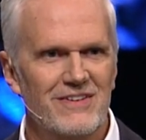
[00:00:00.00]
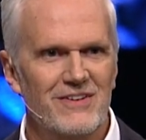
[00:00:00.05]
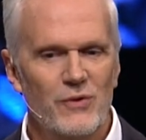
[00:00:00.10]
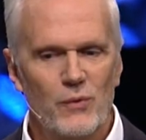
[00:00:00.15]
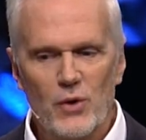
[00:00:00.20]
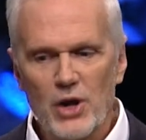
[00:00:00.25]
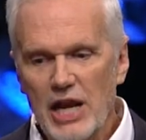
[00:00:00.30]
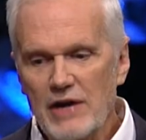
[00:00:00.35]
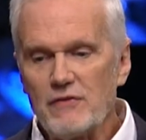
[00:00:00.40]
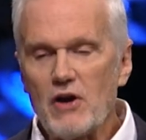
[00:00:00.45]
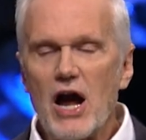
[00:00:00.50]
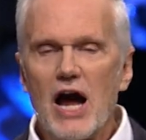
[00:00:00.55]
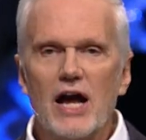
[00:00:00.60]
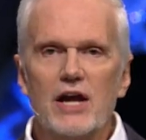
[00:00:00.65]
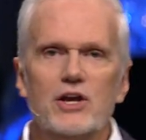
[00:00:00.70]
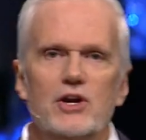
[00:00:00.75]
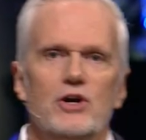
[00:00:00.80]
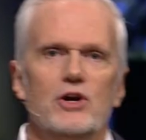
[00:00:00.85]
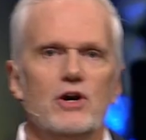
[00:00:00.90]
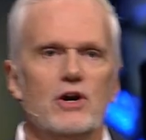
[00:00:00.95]
Whenever I
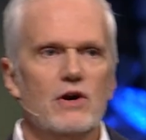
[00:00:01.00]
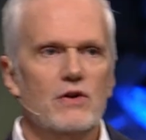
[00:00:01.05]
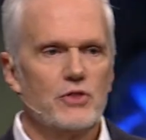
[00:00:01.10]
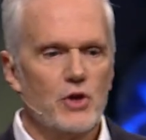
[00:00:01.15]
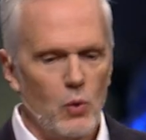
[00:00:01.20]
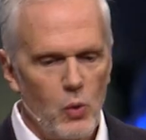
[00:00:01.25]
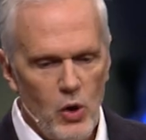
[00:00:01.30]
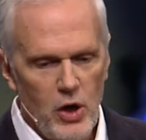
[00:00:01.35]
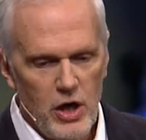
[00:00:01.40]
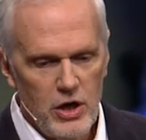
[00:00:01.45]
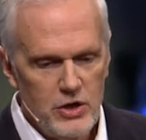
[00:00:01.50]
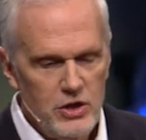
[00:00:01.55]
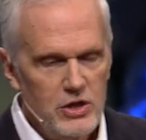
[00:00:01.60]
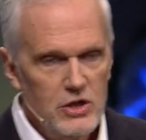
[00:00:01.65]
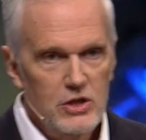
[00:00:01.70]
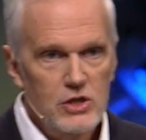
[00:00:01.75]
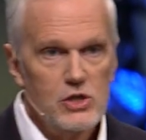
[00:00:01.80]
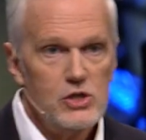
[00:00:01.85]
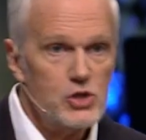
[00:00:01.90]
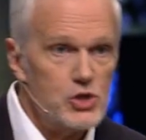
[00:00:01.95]
hear the word
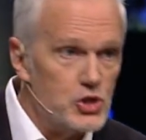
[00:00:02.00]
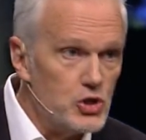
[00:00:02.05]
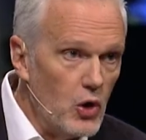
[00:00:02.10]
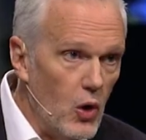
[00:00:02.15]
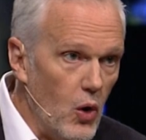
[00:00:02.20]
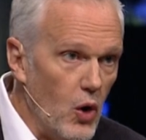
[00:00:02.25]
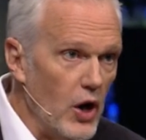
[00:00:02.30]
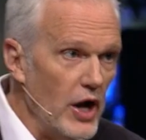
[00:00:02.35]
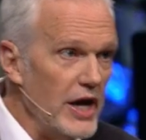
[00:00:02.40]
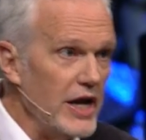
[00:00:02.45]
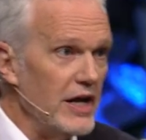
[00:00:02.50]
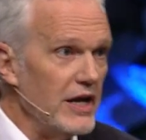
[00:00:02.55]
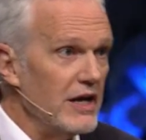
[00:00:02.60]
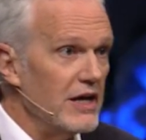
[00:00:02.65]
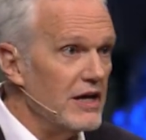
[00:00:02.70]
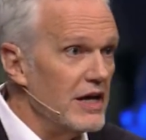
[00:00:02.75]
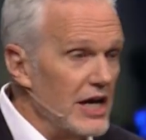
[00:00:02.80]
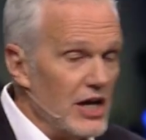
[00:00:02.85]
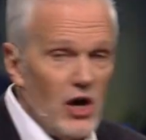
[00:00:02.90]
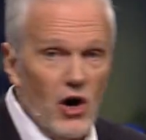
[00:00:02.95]
joy
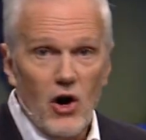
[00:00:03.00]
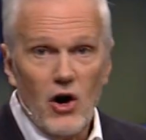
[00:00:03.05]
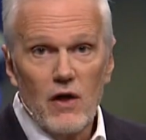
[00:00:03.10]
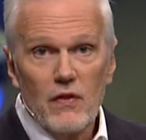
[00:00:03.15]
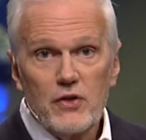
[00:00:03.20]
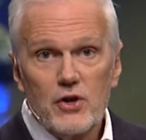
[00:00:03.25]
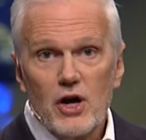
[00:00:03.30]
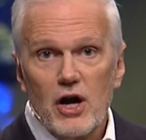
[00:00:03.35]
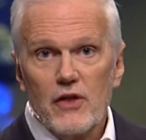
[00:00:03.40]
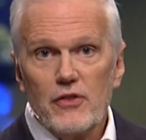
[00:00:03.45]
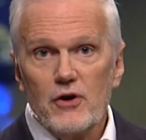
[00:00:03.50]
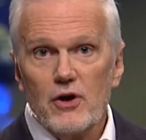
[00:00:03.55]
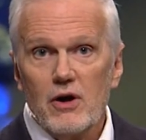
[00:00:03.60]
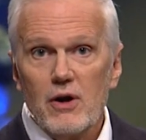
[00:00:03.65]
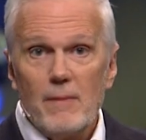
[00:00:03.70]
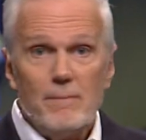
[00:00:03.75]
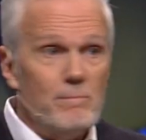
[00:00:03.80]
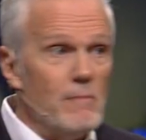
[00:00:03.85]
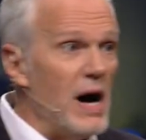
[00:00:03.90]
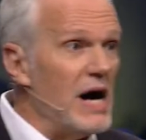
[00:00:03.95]
and all the
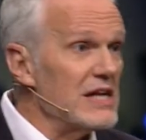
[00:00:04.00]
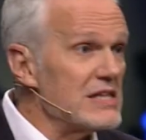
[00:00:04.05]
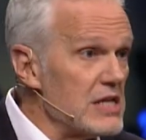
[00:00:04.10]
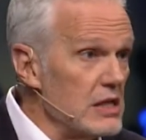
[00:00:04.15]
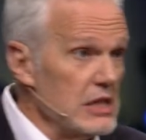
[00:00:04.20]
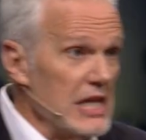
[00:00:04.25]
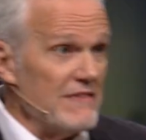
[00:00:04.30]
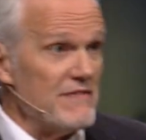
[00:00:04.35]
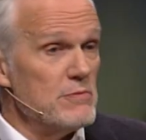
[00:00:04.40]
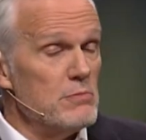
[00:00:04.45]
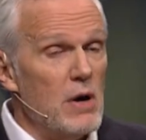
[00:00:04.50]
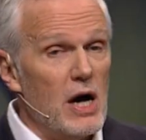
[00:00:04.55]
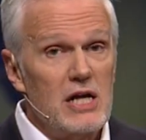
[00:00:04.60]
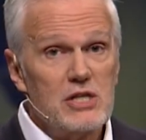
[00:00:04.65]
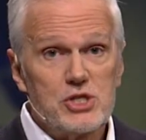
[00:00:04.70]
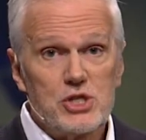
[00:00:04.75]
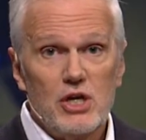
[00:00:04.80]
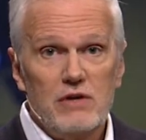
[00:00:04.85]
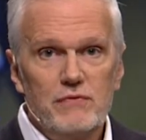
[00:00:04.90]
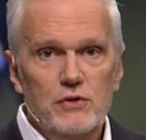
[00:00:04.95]
other month, 11
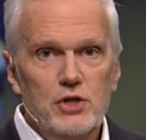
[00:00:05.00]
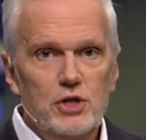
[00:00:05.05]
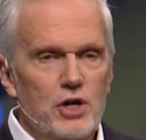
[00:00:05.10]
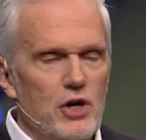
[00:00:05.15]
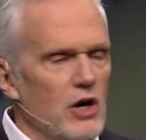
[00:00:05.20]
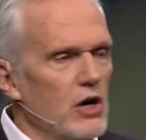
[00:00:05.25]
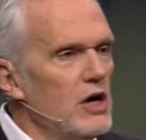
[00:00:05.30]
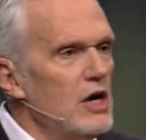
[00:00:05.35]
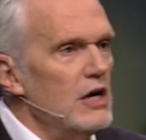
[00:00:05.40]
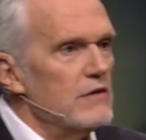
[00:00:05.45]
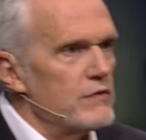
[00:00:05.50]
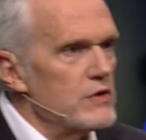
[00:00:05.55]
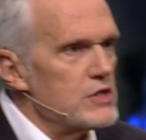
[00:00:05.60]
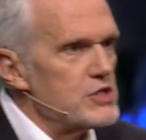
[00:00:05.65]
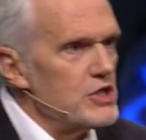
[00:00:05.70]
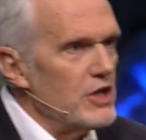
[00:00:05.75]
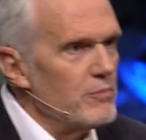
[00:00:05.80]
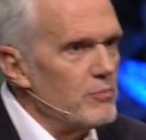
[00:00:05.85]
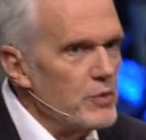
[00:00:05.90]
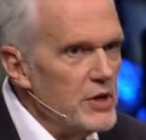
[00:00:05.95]
months of the year, for
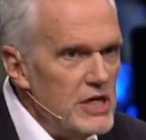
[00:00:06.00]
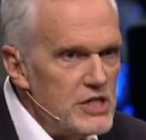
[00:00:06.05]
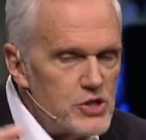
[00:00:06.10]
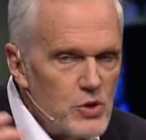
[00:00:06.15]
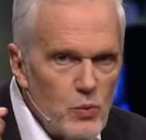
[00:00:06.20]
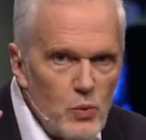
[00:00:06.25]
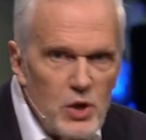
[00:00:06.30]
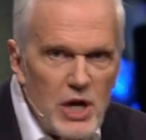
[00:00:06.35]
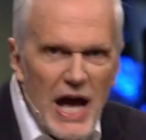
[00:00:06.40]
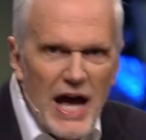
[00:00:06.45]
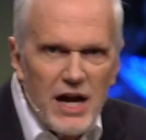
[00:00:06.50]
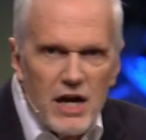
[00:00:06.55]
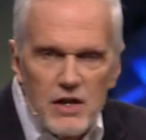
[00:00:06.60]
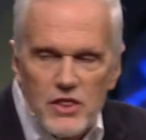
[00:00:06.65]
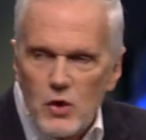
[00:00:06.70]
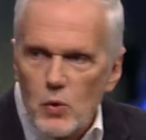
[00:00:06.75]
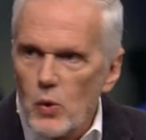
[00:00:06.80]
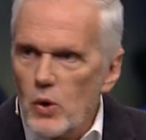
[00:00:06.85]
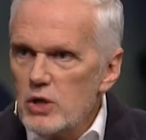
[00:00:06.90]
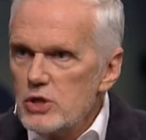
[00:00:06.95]
some reason, when I hear
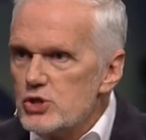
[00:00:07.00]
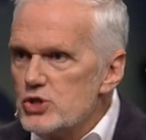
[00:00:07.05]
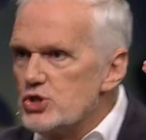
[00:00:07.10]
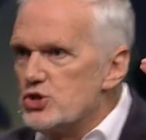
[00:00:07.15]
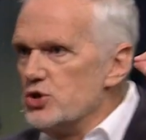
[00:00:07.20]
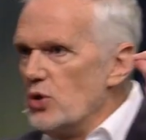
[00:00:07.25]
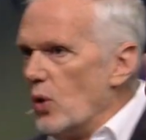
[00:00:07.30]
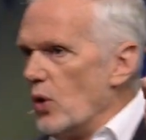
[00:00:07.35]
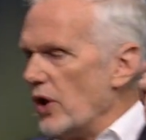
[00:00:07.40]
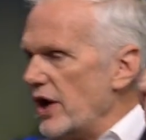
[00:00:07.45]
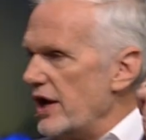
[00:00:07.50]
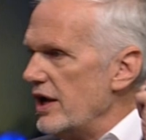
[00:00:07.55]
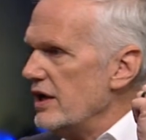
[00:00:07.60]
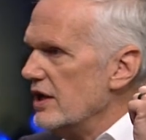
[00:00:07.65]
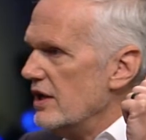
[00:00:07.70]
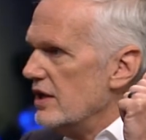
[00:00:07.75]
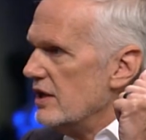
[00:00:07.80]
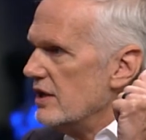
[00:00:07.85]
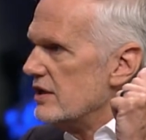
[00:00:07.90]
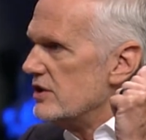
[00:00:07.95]
the word joy,
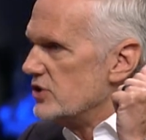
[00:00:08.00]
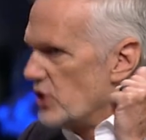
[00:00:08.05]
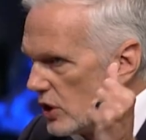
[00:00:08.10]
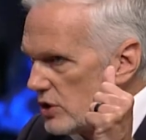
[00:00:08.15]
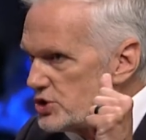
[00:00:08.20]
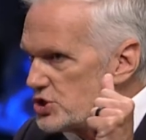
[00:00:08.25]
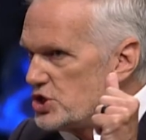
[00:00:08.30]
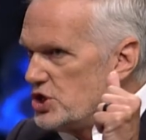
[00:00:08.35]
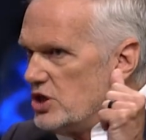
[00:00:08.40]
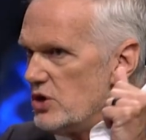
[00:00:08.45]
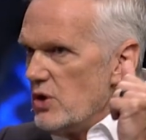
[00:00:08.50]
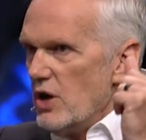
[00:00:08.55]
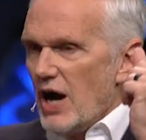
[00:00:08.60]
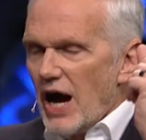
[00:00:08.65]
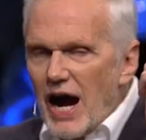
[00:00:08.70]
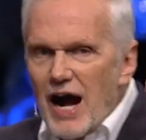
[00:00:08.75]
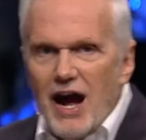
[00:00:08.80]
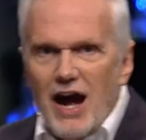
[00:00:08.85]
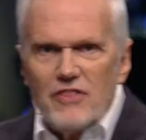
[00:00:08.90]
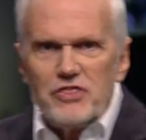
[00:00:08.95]
don't you?
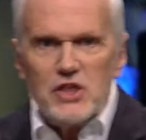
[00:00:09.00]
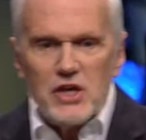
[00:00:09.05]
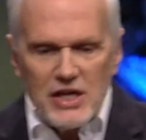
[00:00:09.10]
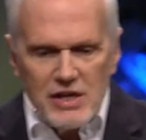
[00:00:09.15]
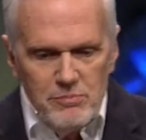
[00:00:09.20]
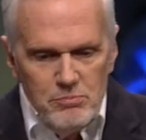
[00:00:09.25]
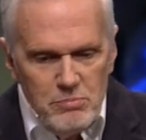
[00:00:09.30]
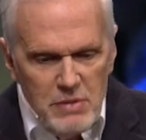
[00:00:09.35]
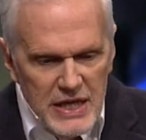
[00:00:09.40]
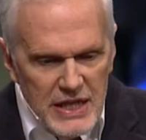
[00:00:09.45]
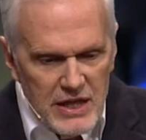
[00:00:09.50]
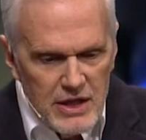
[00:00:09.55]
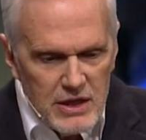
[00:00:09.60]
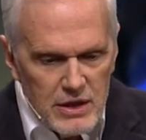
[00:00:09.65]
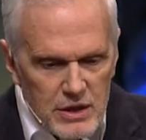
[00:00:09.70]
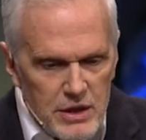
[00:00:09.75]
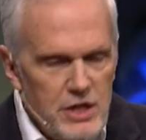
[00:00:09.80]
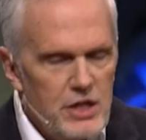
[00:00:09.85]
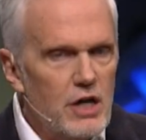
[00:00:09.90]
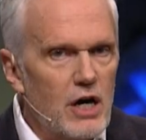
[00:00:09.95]
I, think
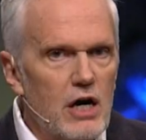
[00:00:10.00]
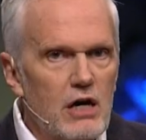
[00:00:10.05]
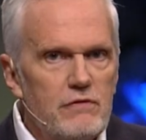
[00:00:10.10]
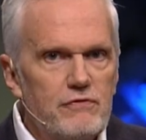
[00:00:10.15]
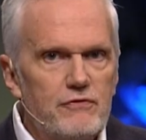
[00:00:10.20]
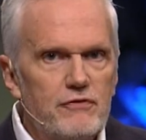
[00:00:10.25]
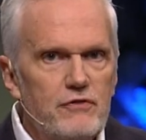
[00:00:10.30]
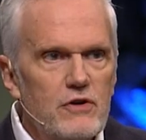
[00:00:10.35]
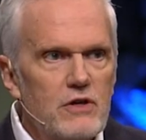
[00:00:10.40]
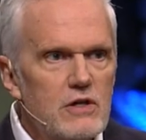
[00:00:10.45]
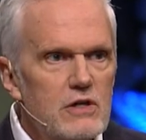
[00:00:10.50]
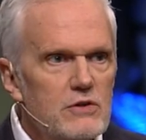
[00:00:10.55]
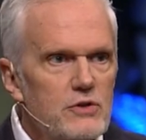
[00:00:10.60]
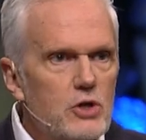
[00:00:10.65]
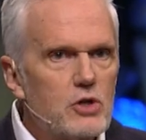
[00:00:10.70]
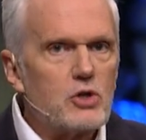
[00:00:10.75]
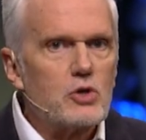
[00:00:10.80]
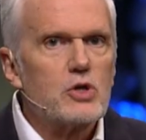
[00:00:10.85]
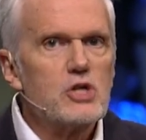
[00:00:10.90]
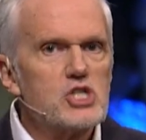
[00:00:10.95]
immediately of the
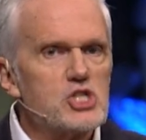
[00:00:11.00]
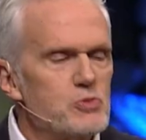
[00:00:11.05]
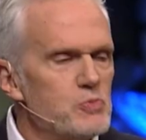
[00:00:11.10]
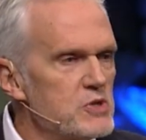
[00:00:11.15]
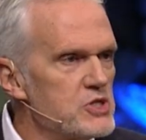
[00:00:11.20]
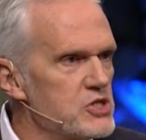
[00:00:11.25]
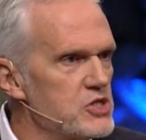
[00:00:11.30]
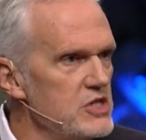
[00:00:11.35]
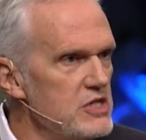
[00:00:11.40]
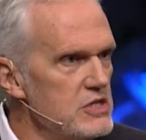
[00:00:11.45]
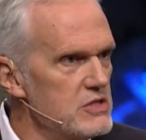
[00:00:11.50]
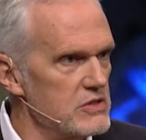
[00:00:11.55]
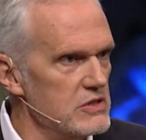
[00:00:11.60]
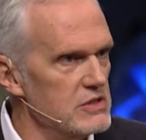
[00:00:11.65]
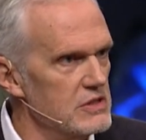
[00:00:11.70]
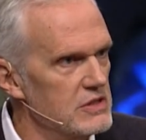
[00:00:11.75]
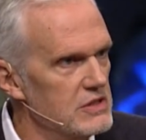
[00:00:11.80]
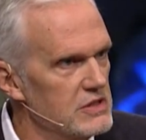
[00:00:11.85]
Christmas season.